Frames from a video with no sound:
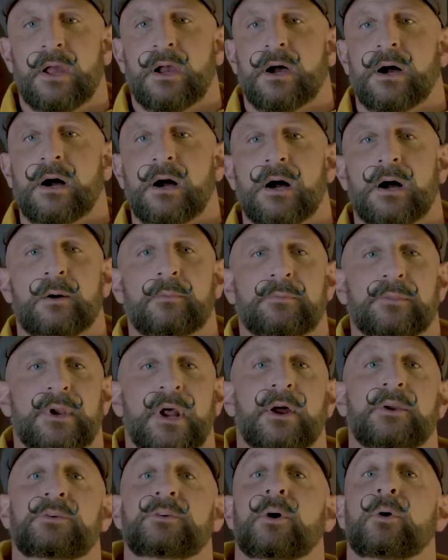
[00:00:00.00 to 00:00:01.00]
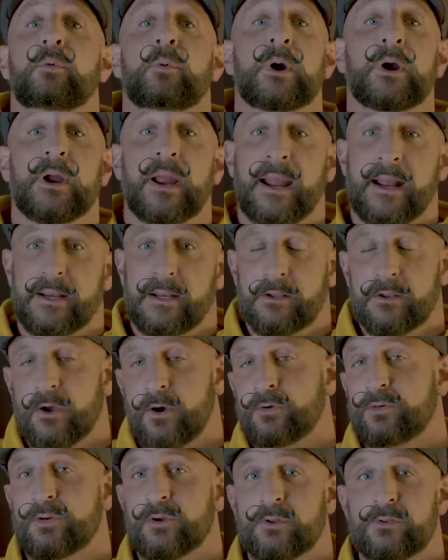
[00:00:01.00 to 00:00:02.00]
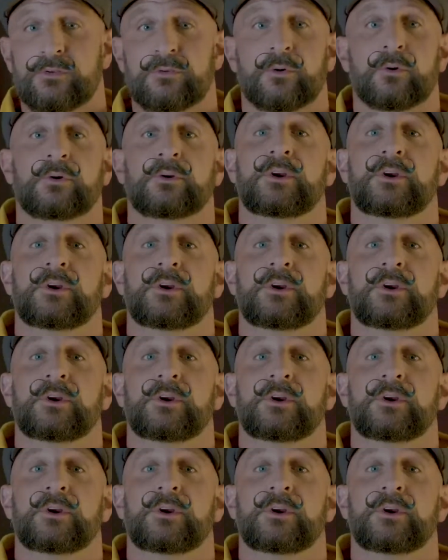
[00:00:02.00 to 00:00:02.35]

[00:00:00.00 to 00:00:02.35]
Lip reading: Now, don't wear any lotions or